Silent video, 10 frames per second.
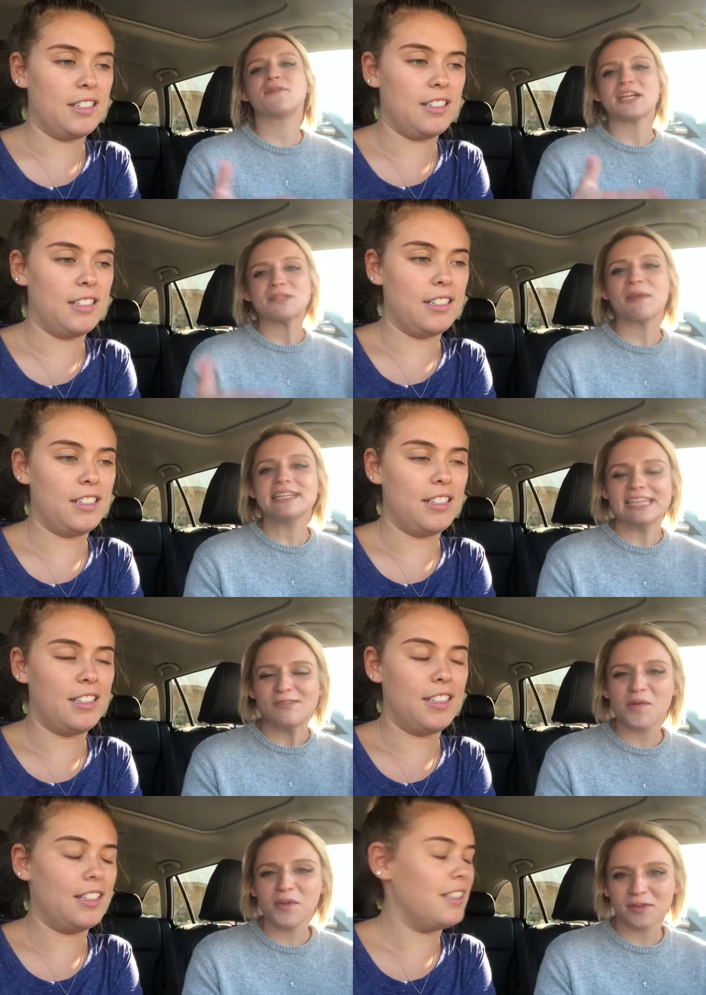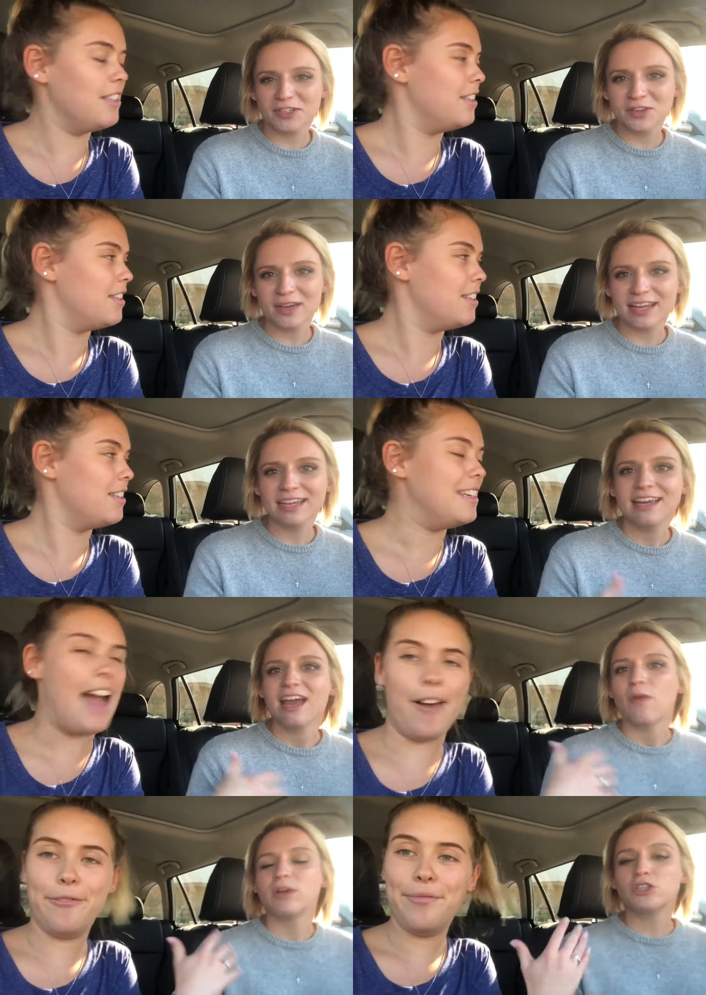Speaker 1: we explained to him what we were doing.
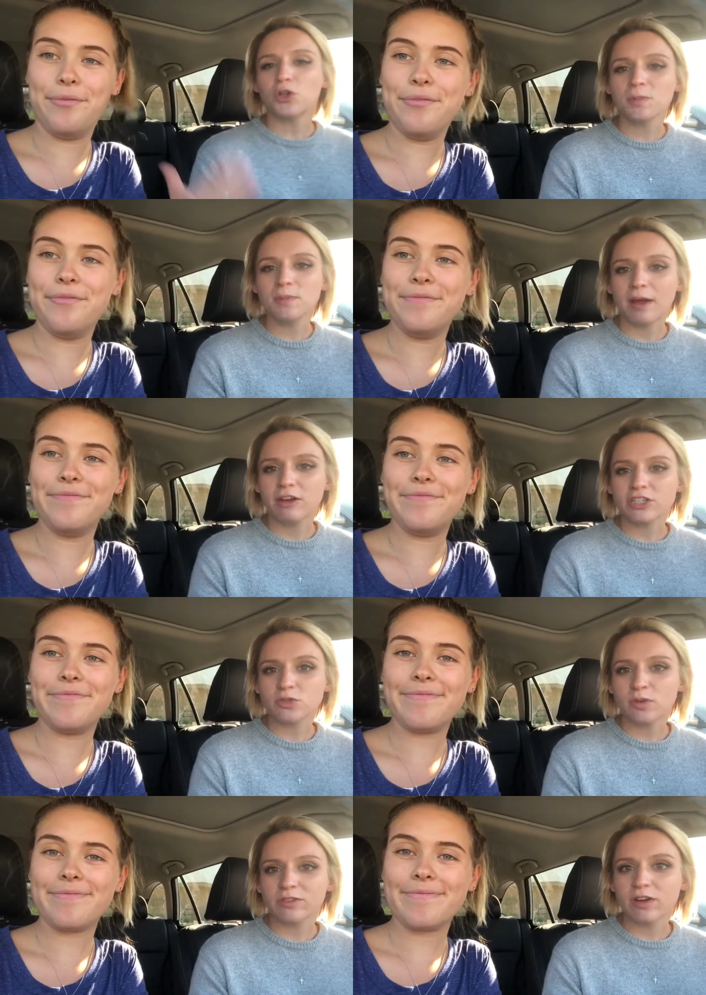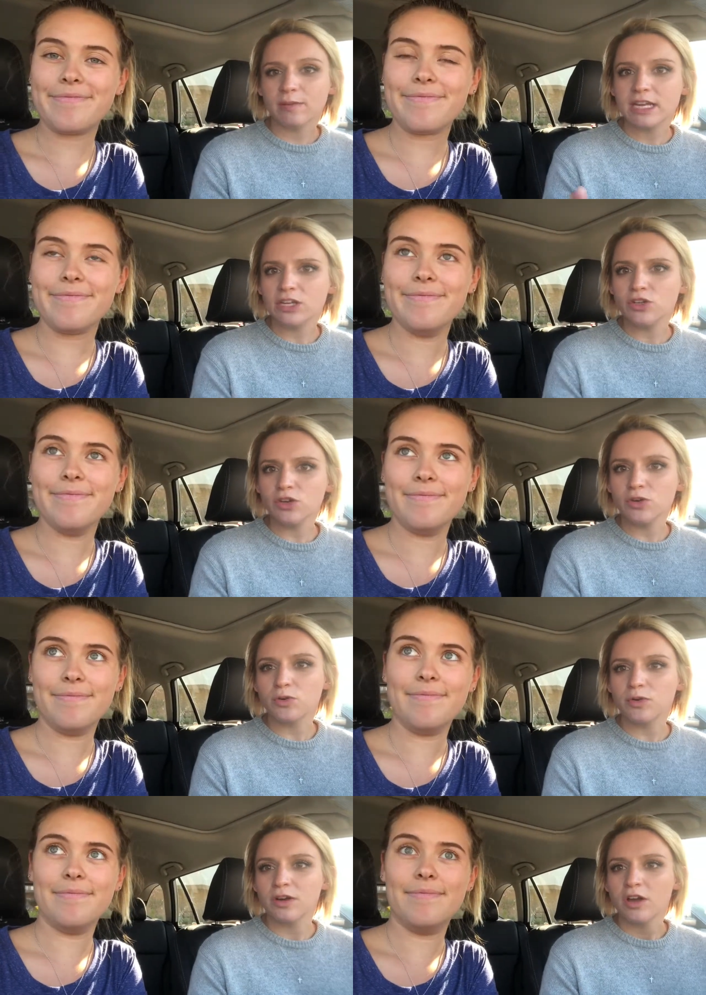Yeah, we told him the parishes we were from, and he
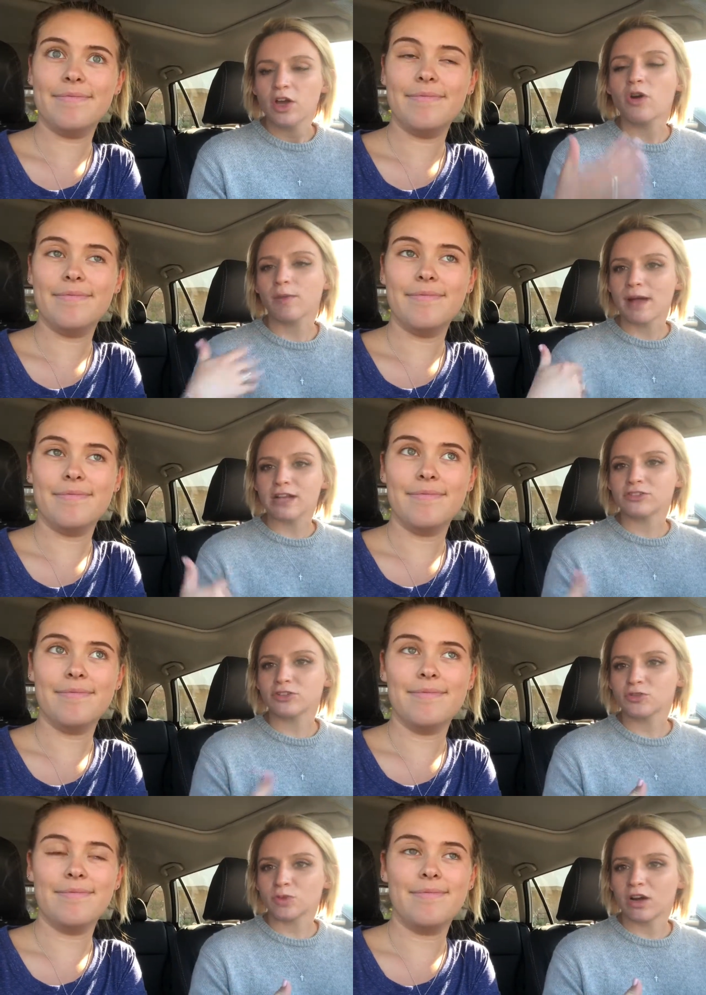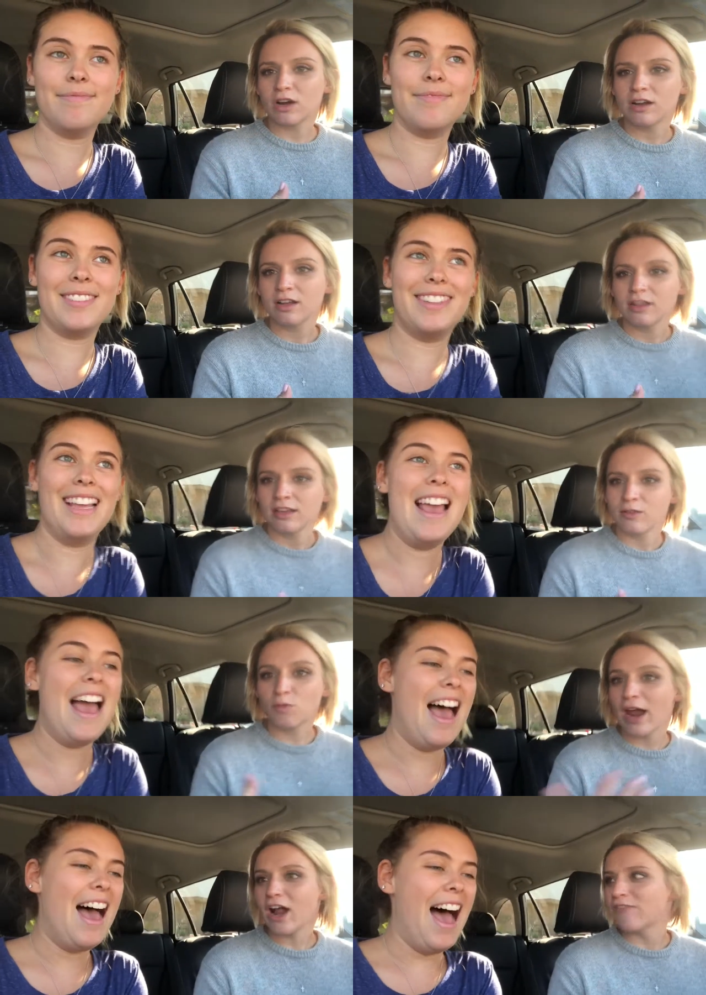knew who our pastors were
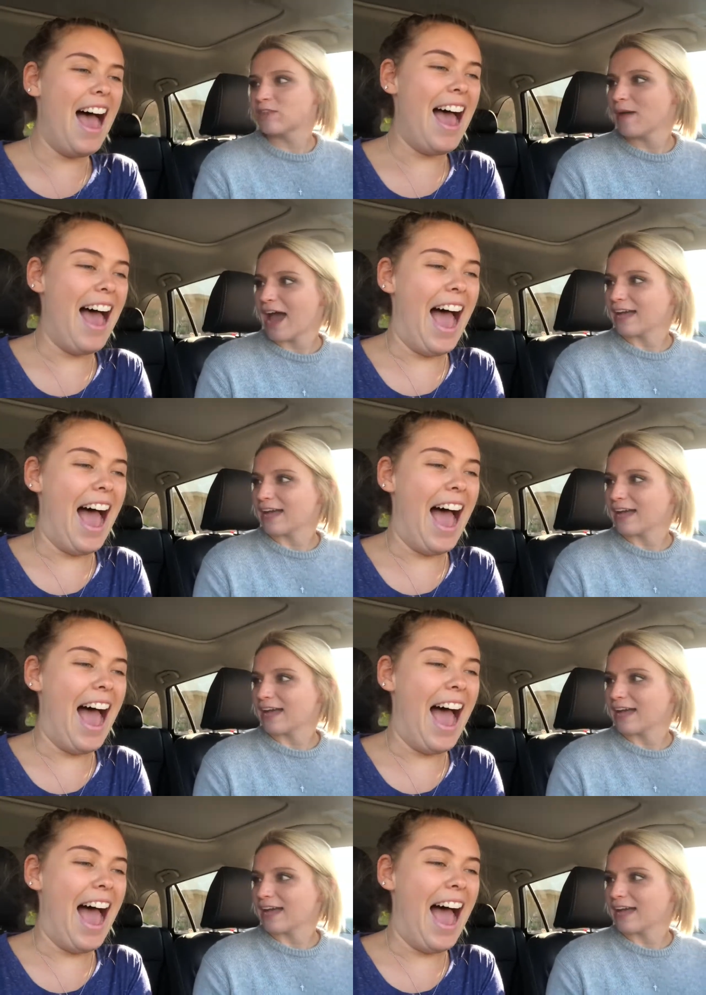right off the bat.